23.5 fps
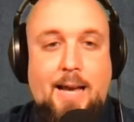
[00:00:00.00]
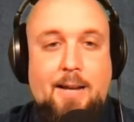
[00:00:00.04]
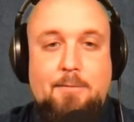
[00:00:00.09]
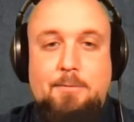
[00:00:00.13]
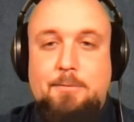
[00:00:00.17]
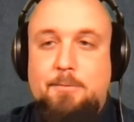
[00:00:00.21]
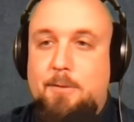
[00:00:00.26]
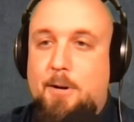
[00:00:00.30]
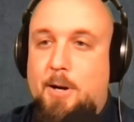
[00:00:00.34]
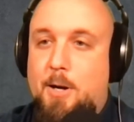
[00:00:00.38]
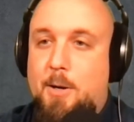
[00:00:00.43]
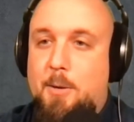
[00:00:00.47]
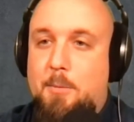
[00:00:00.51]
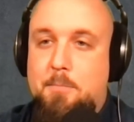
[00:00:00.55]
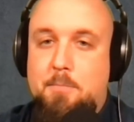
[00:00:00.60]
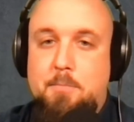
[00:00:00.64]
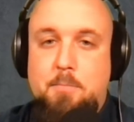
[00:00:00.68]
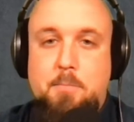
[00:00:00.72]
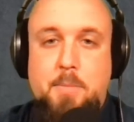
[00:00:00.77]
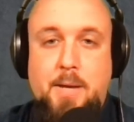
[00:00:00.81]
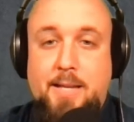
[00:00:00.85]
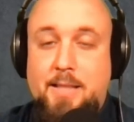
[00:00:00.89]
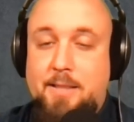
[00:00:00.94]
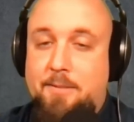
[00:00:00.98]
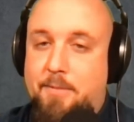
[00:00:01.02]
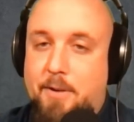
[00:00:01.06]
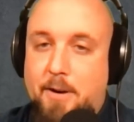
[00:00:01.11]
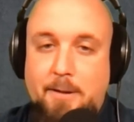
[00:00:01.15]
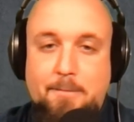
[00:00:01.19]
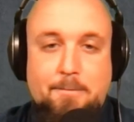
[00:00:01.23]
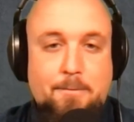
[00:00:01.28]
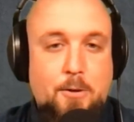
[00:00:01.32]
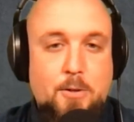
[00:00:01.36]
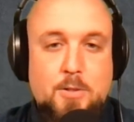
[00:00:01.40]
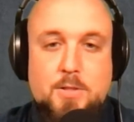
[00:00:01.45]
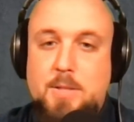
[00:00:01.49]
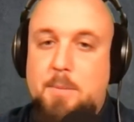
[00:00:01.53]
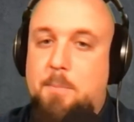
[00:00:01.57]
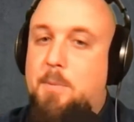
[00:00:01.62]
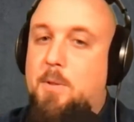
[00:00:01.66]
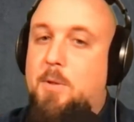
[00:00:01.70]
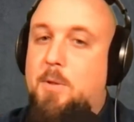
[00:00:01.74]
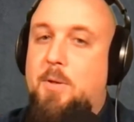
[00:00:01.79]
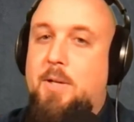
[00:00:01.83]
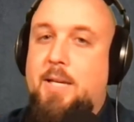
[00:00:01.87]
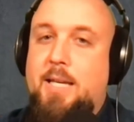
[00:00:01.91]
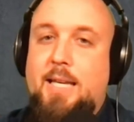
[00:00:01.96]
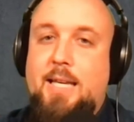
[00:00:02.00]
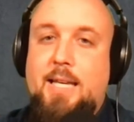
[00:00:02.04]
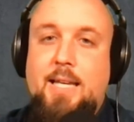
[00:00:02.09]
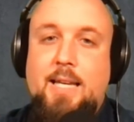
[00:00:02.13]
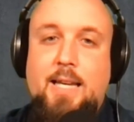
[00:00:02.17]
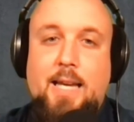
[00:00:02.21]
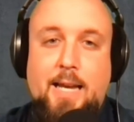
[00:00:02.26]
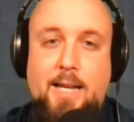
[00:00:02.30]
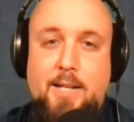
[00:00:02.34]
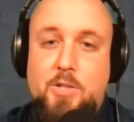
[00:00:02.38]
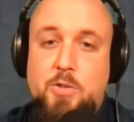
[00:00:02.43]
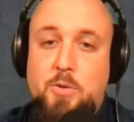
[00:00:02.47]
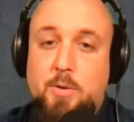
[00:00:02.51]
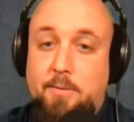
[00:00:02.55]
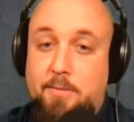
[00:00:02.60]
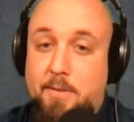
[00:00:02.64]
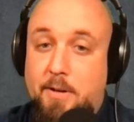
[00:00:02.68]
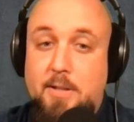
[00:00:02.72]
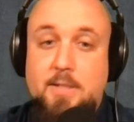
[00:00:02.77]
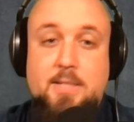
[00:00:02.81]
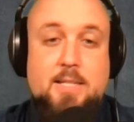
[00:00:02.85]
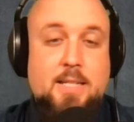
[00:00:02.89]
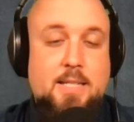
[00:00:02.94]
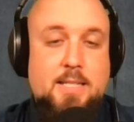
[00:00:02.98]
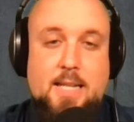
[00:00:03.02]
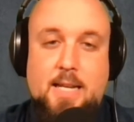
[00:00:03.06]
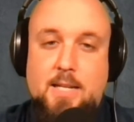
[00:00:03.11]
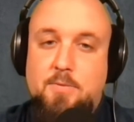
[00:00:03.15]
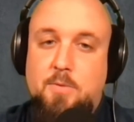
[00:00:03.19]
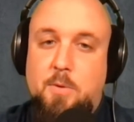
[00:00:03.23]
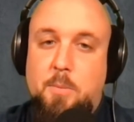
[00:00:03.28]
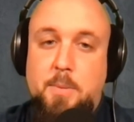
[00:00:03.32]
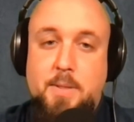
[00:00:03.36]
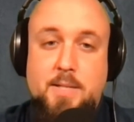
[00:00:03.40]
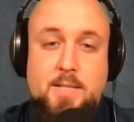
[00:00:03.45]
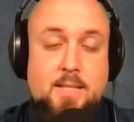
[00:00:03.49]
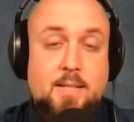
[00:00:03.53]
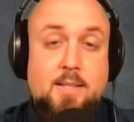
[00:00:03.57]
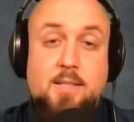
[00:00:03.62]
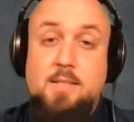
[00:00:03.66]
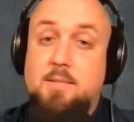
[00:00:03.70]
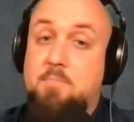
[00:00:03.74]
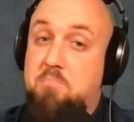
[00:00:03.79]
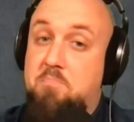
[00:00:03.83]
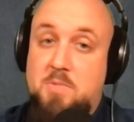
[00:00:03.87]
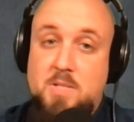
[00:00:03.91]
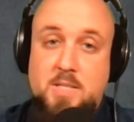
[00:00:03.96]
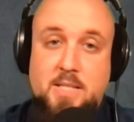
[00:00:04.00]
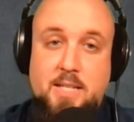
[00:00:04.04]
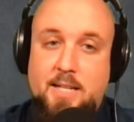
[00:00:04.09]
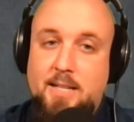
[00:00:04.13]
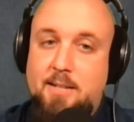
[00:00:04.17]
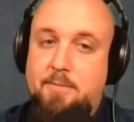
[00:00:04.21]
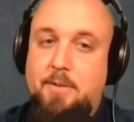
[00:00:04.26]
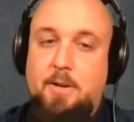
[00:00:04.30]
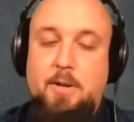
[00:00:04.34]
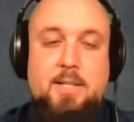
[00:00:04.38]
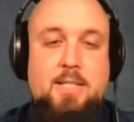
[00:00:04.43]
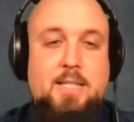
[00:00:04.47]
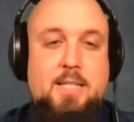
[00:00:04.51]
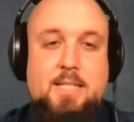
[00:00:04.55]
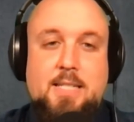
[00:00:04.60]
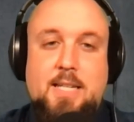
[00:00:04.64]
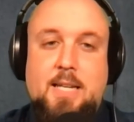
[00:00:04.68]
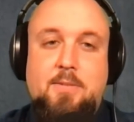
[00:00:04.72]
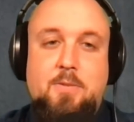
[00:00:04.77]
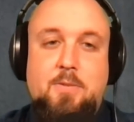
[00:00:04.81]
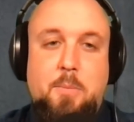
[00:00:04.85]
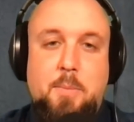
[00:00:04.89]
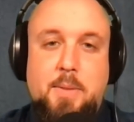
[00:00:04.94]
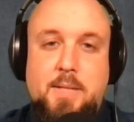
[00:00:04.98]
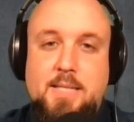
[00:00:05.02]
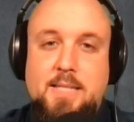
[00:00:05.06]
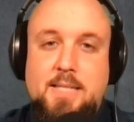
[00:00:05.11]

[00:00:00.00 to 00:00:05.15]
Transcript: that from being the very first employee into a very successful business, still a very successful